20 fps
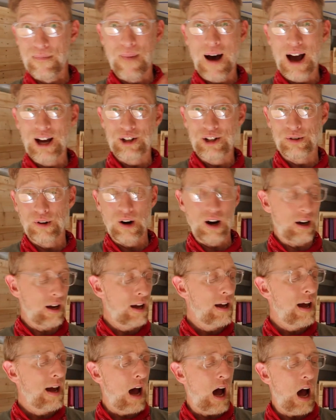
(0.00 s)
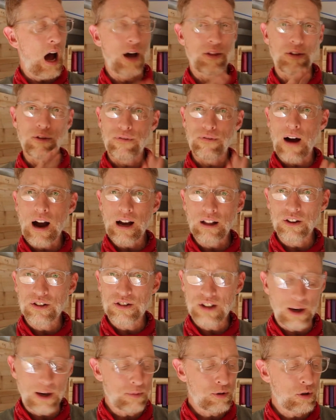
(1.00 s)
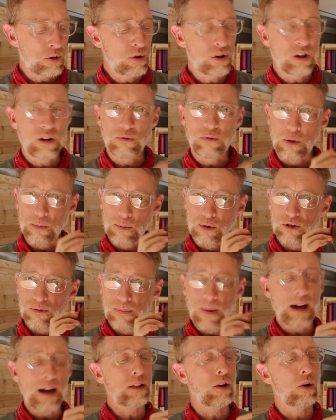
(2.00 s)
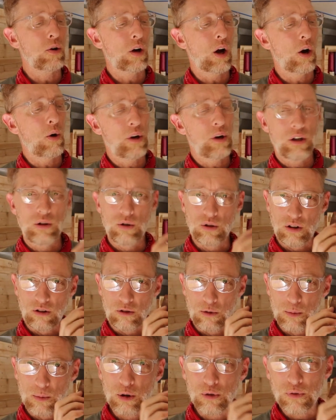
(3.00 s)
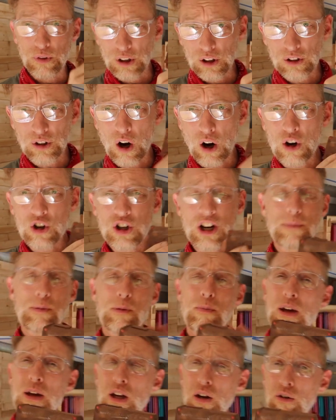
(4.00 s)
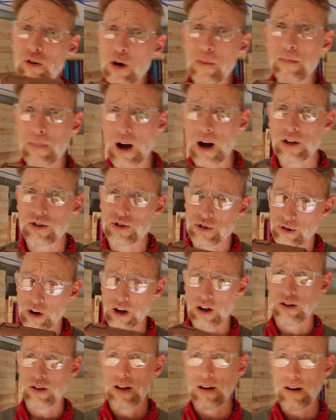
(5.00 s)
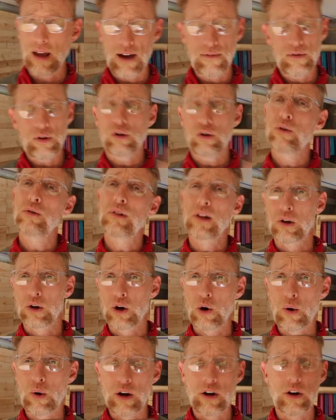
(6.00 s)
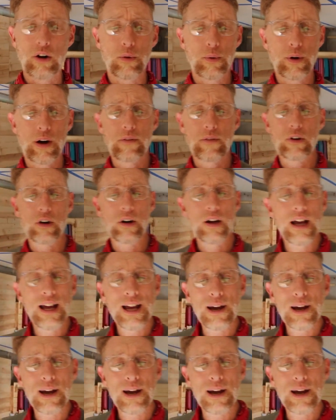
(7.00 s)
my truck, the file is set up so you can remove my logo and you can remove the guitar shape and make your own box truck and have your own logo on it or whatever.